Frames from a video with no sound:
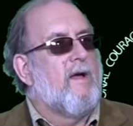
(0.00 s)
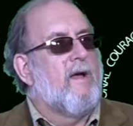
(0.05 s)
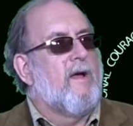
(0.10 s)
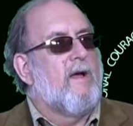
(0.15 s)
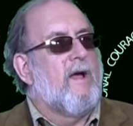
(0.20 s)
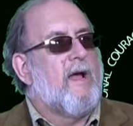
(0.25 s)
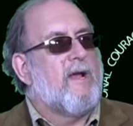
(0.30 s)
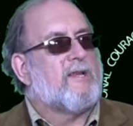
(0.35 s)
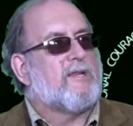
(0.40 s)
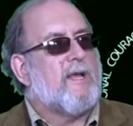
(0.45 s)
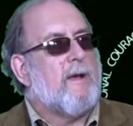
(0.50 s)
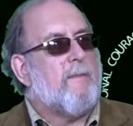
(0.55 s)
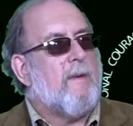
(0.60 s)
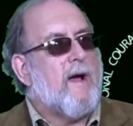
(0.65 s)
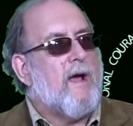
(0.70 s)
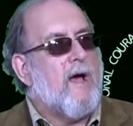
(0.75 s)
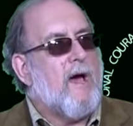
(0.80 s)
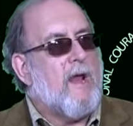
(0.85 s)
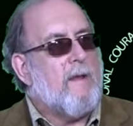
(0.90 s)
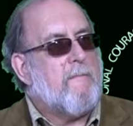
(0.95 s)
A
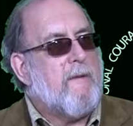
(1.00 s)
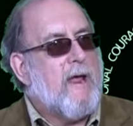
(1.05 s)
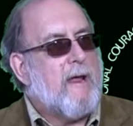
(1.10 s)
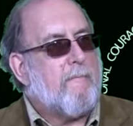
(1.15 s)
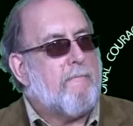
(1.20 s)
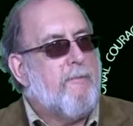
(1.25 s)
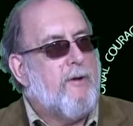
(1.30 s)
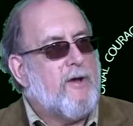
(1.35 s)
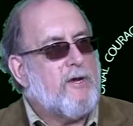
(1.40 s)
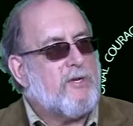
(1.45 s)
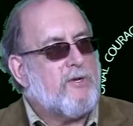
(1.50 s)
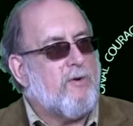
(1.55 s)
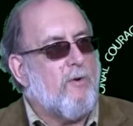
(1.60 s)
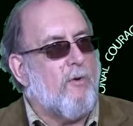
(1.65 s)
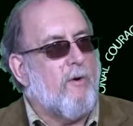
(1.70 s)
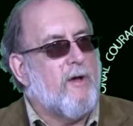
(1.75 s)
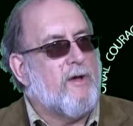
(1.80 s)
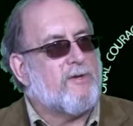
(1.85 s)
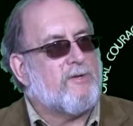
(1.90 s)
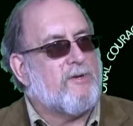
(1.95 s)
semi-automatic pistol
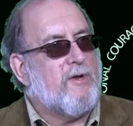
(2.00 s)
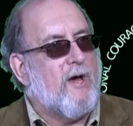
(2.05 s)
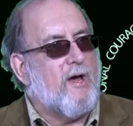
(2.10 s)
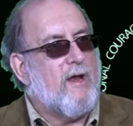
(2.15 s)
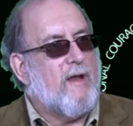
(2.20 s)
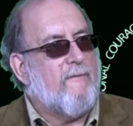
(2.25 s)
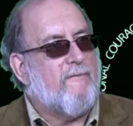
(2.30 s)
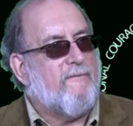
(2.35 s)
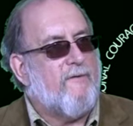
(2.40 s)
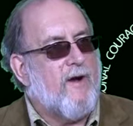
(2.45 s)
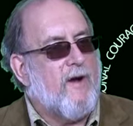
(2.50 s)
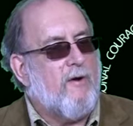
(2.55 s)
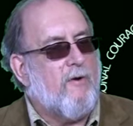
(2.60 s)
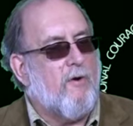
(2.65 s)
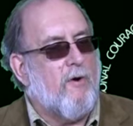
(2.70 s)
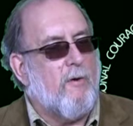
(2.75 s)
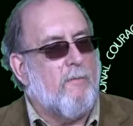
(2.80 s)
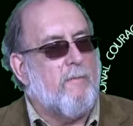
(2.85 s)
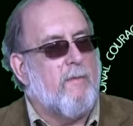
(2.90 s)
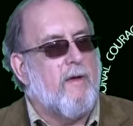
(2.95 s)
is not a
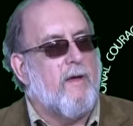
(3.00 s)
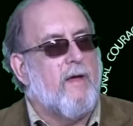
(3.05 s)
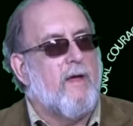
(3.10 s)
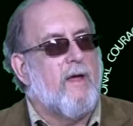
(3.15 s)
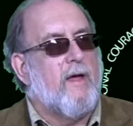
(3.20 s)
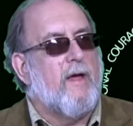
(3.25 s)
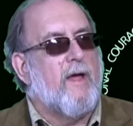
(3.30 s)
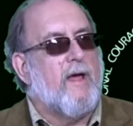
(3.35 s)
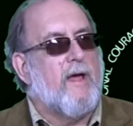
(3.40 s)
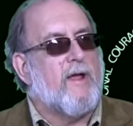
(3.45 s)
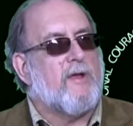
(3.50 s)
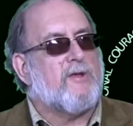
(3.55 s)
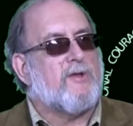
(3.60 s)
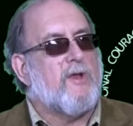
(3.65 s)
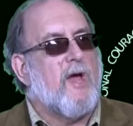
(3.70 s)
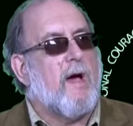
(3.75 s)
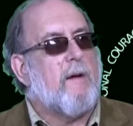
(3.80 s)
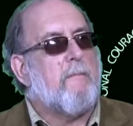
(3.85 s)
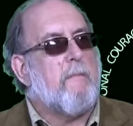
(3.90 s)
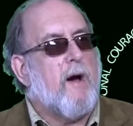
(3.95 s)
firearm. It's
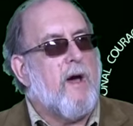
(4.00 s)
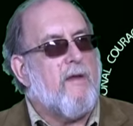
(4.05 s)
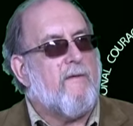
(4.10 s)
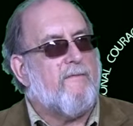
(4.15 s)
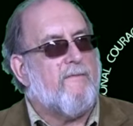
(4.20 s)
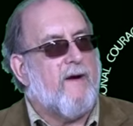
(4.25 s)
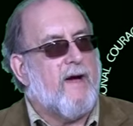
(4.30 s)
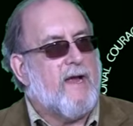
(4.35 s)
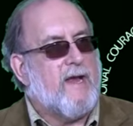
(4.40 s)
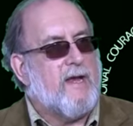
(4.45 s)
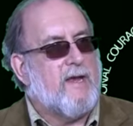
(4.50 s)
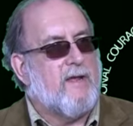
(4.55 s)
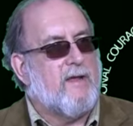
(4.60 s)
not modified.